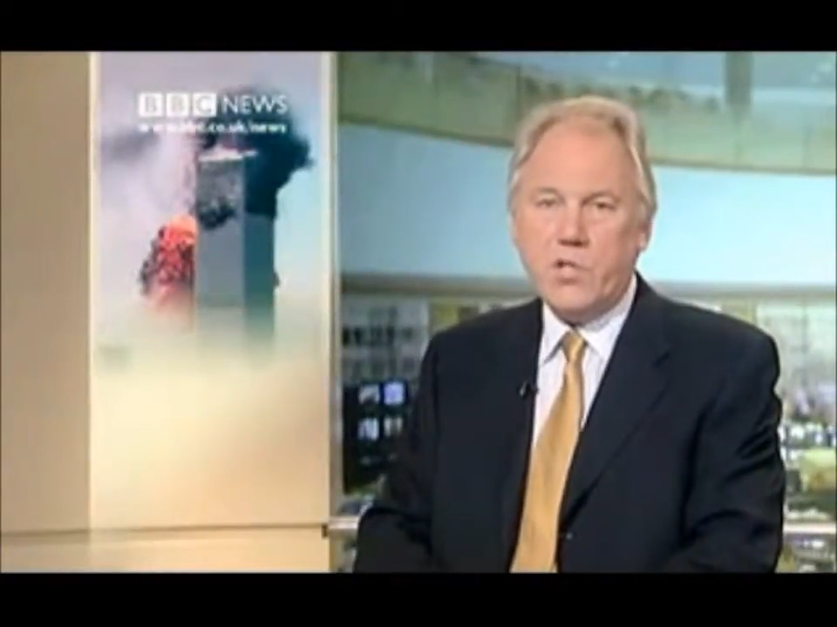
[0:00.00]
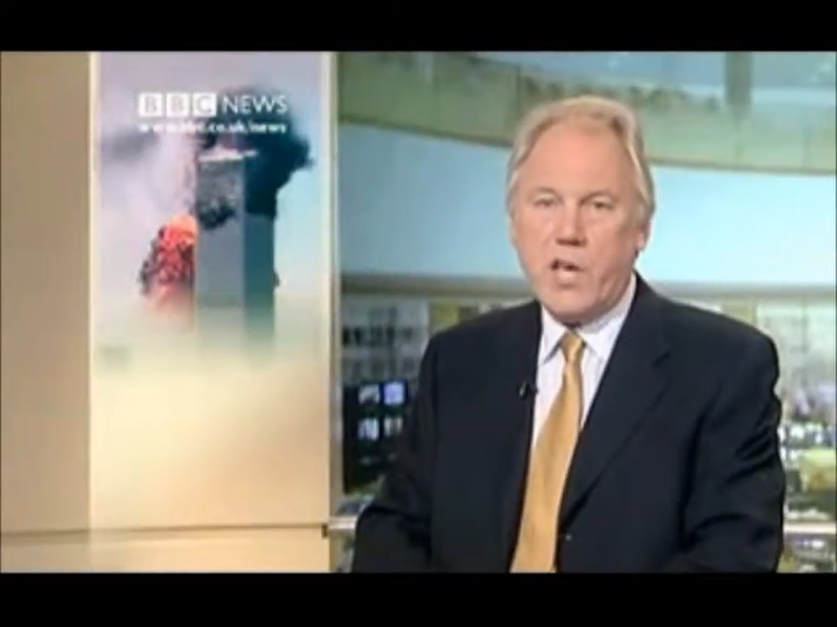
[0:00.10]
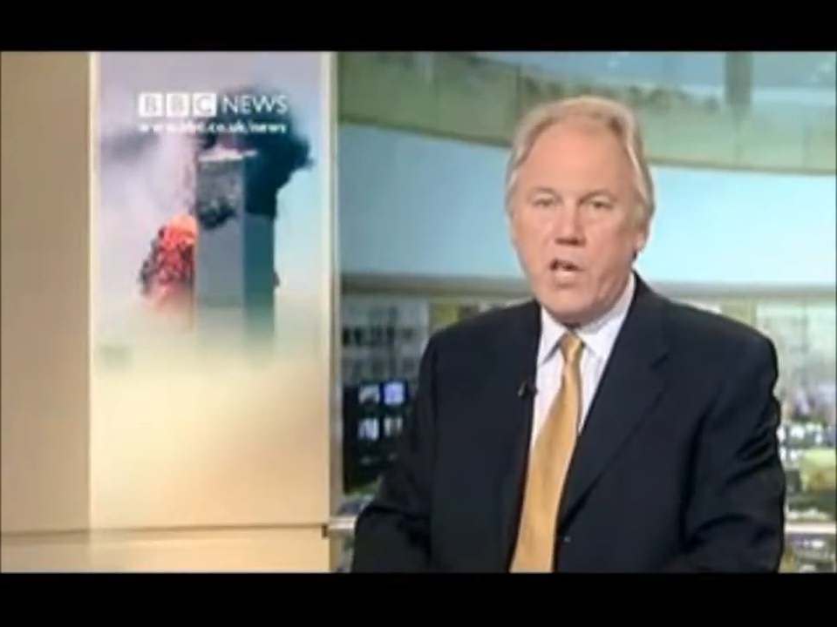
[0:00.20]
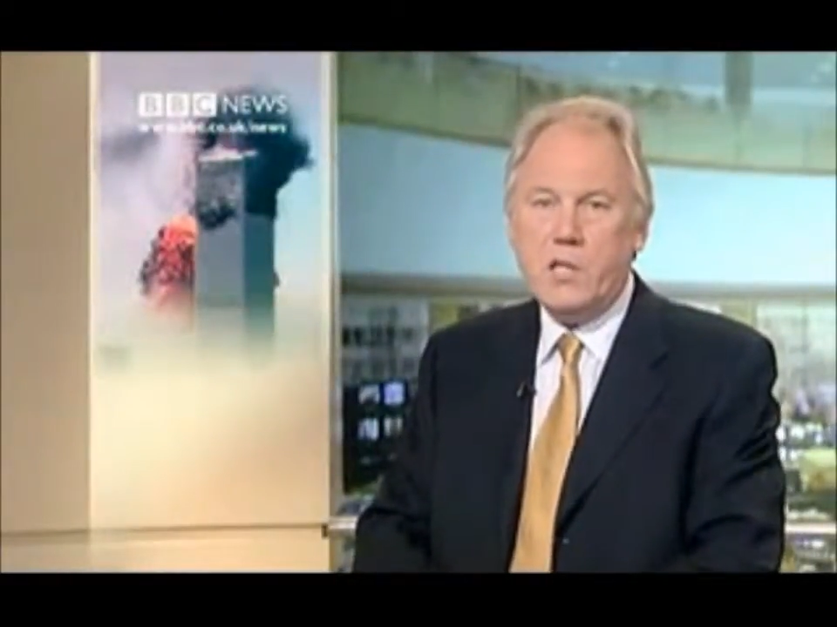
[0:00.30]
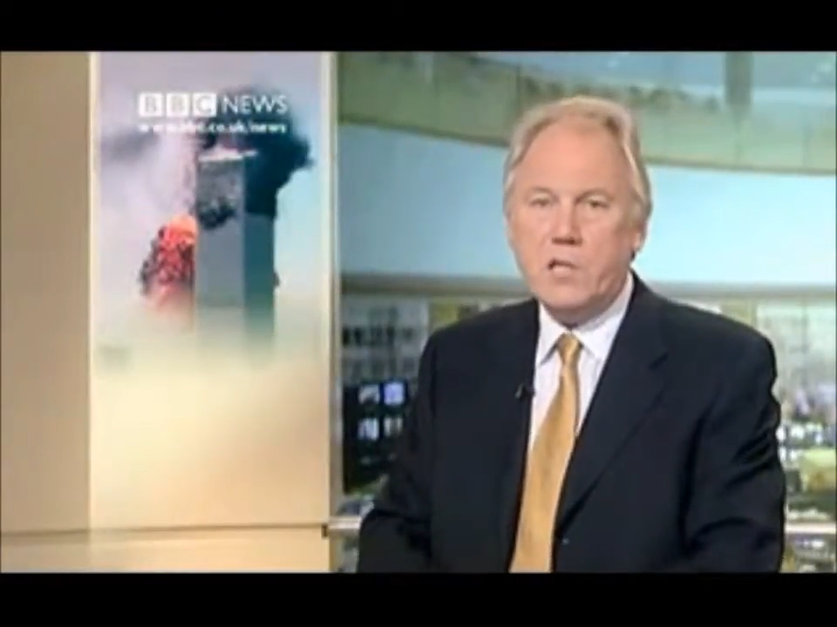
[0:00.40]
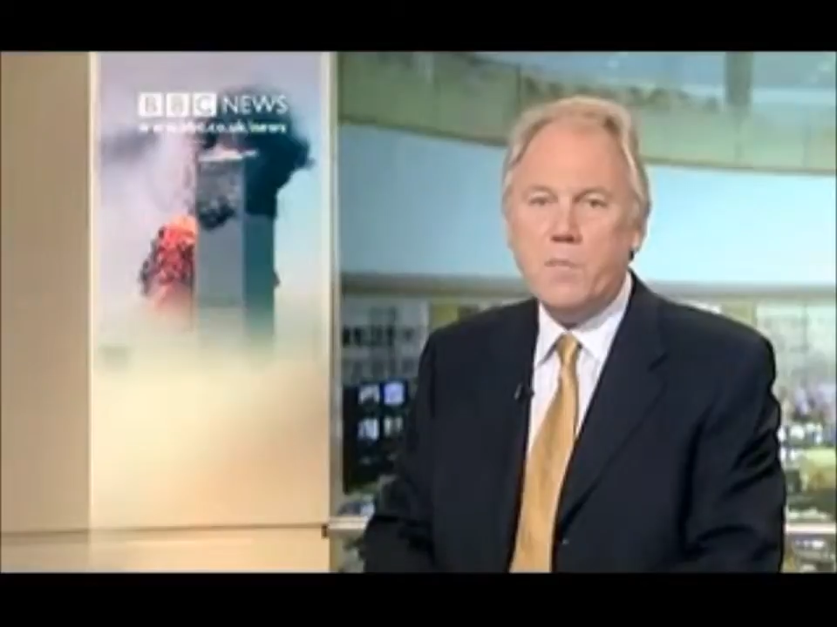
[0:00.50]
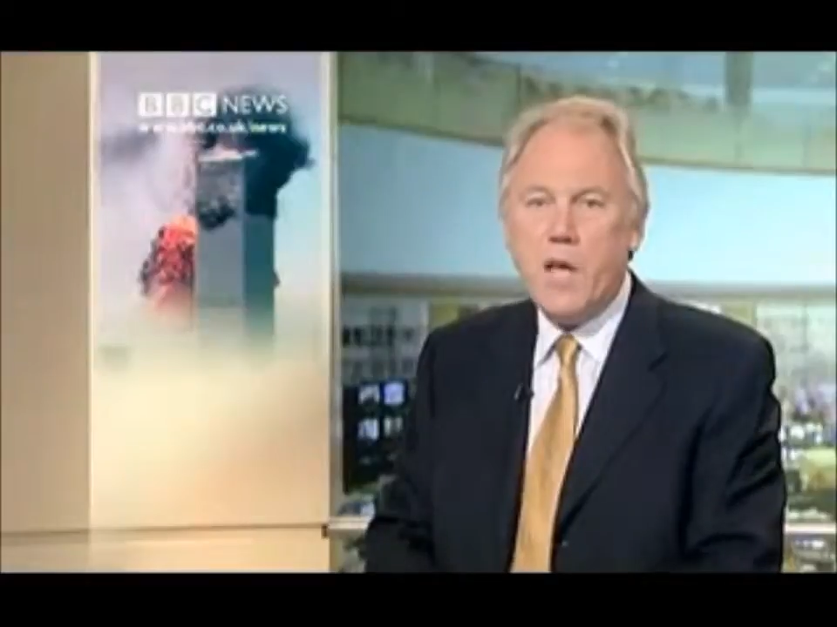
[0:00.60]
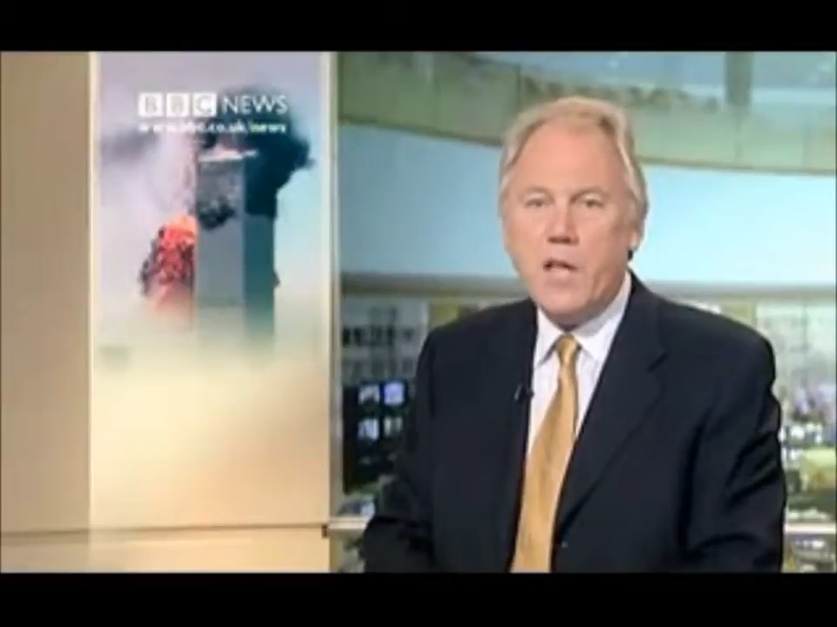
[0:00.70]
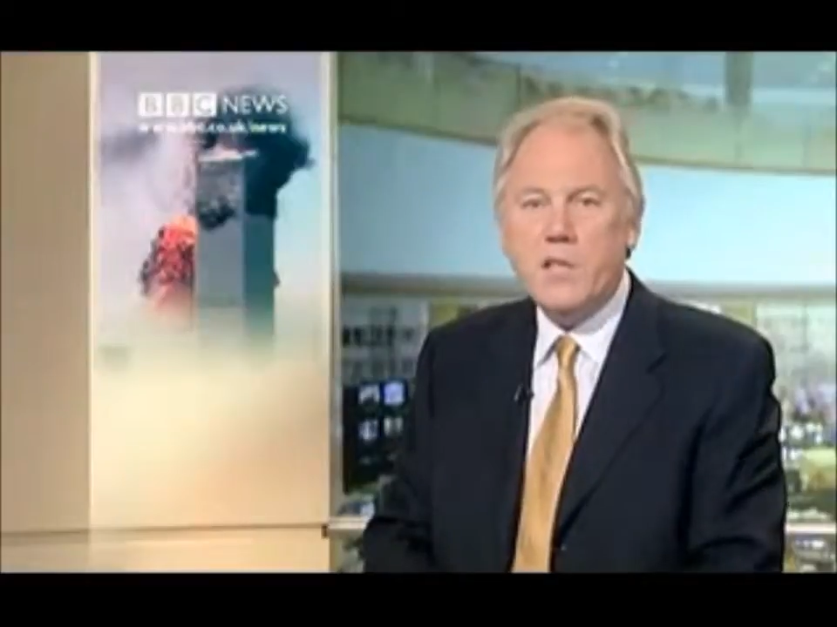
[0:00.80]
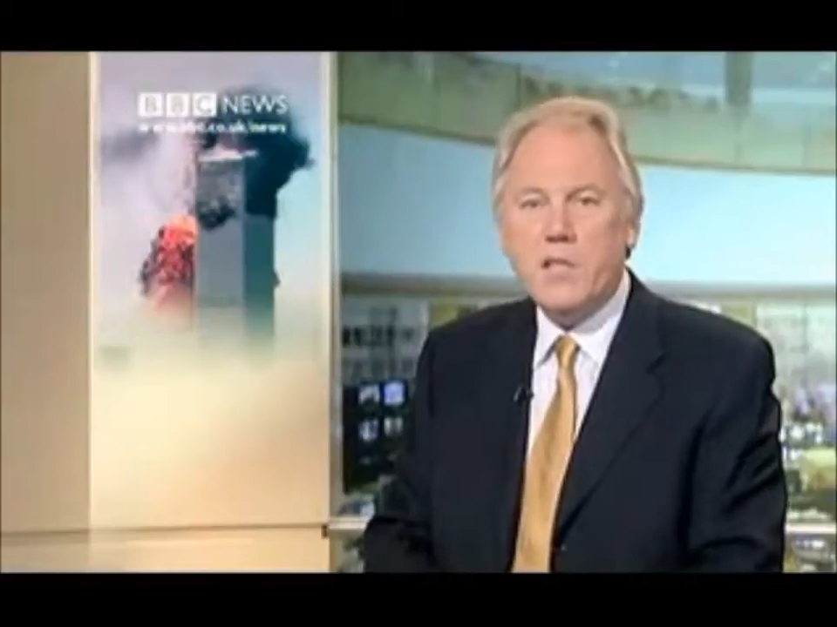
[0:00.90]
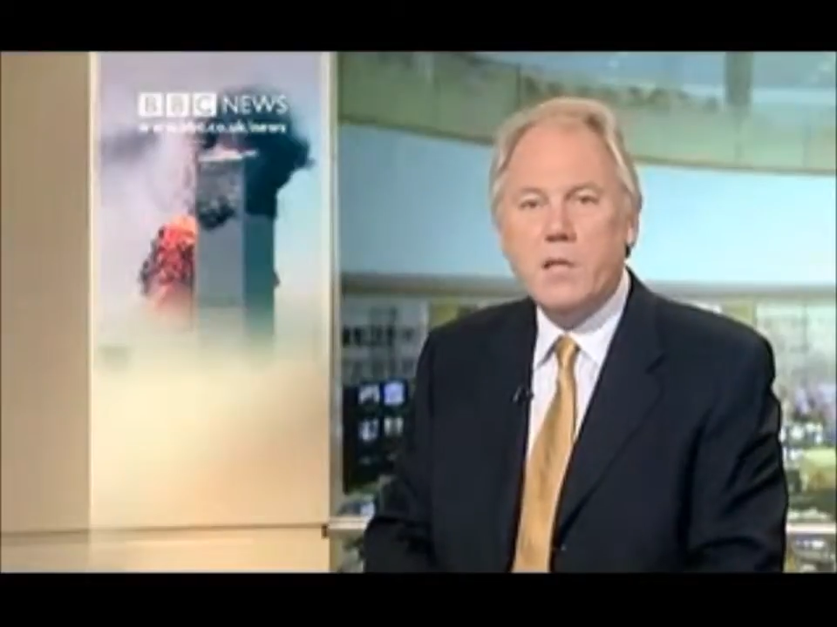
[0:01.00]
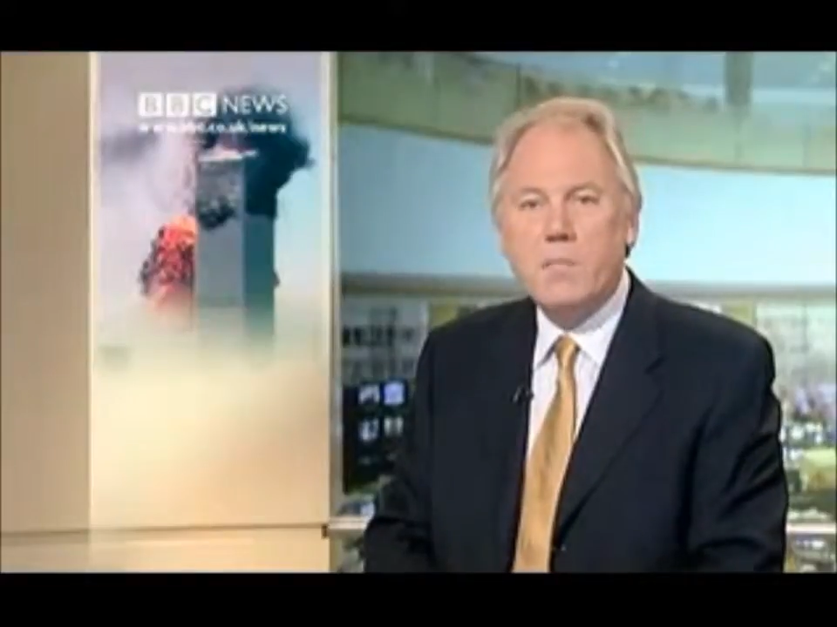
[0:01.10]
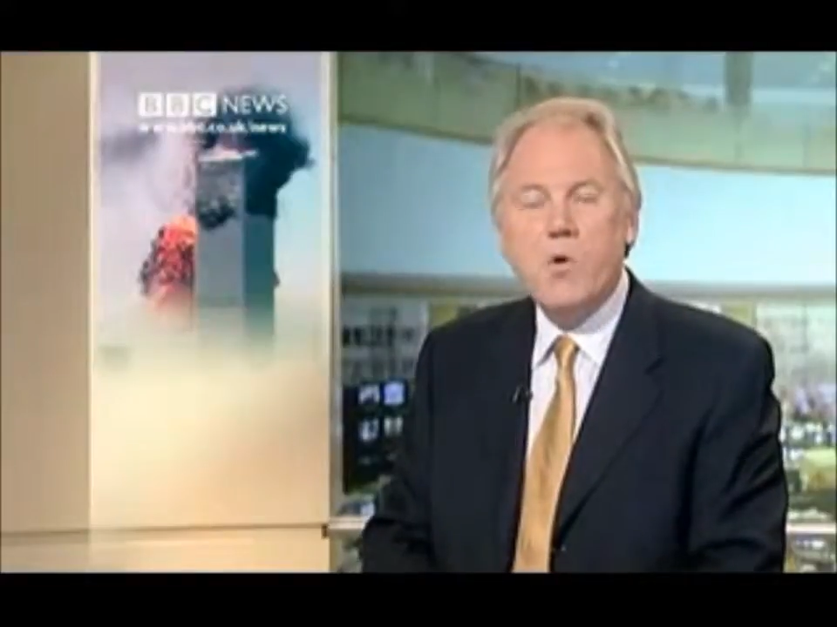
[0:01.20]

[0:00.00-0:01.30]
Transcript: scale that made it